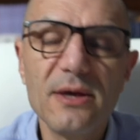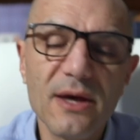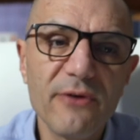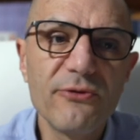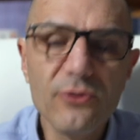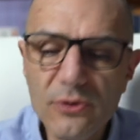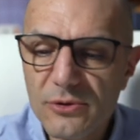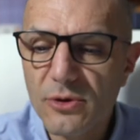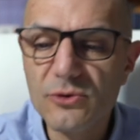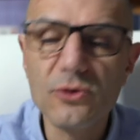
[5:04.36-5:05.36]
careful,
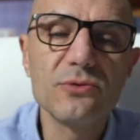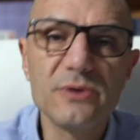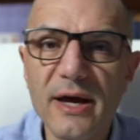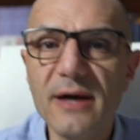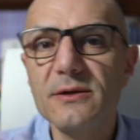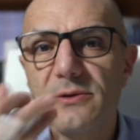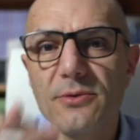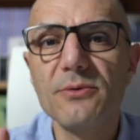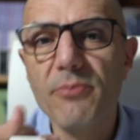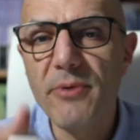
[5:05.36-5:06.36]
don't contact,
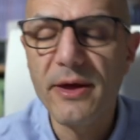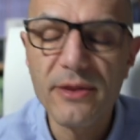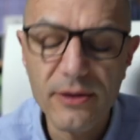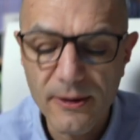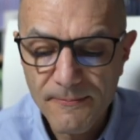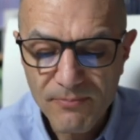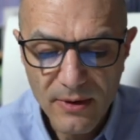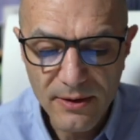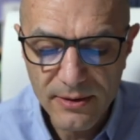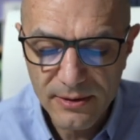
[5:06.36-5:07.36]
don't breathe
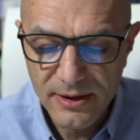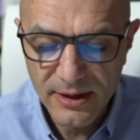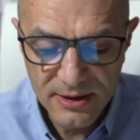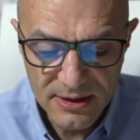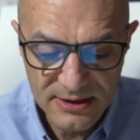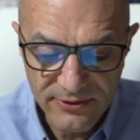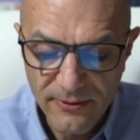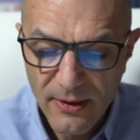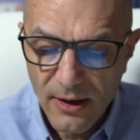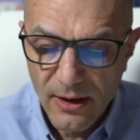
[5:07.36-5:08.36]
the adhesive.
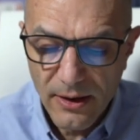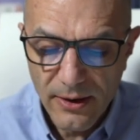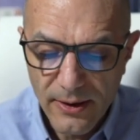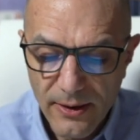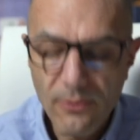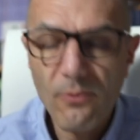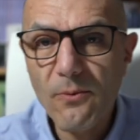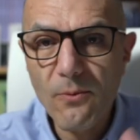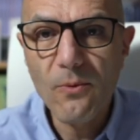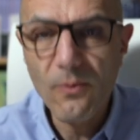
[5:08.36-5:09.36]

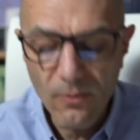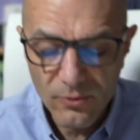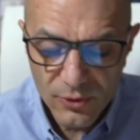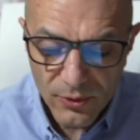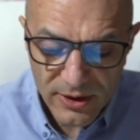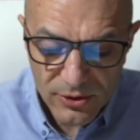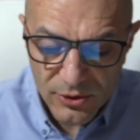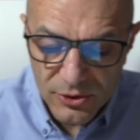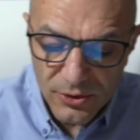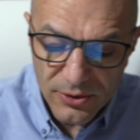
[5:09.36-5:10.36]
During the
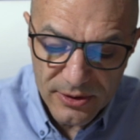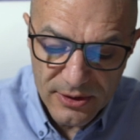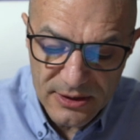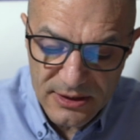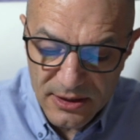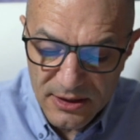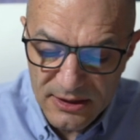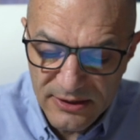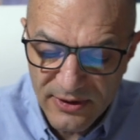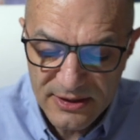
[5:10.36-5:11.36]
cure, this
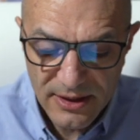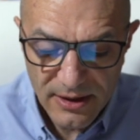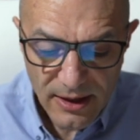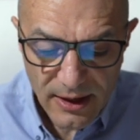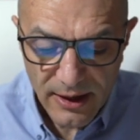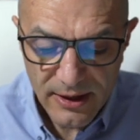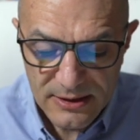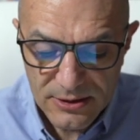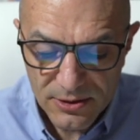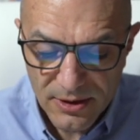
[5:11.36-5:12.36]
adhesive has an
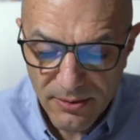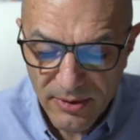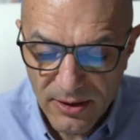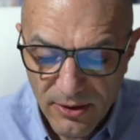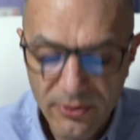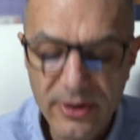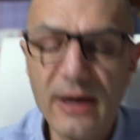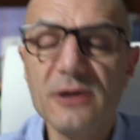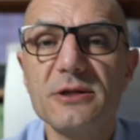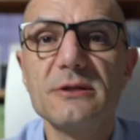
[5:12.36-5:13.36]
exothermic
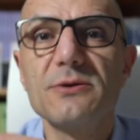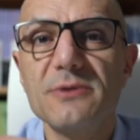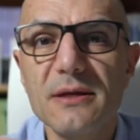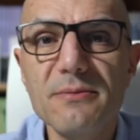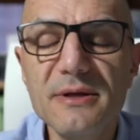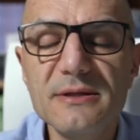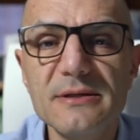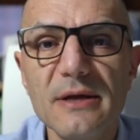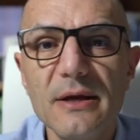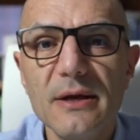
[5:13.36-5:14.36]
reaction, so that
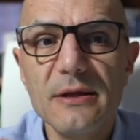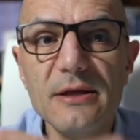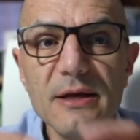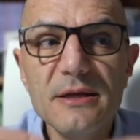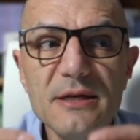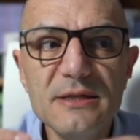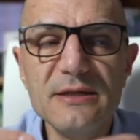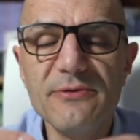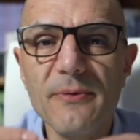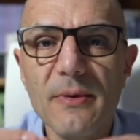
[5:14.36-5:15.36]
means the
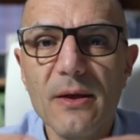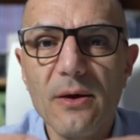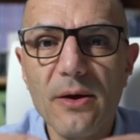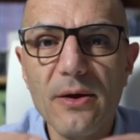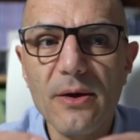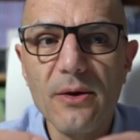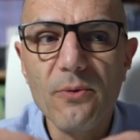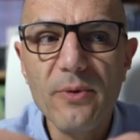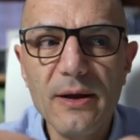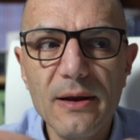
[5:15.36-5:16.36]
adhesive
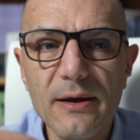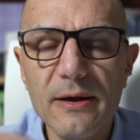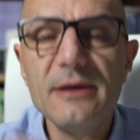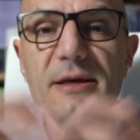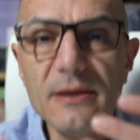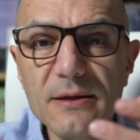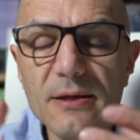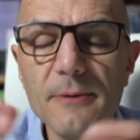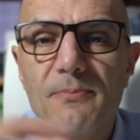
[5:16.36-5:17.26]
will heat,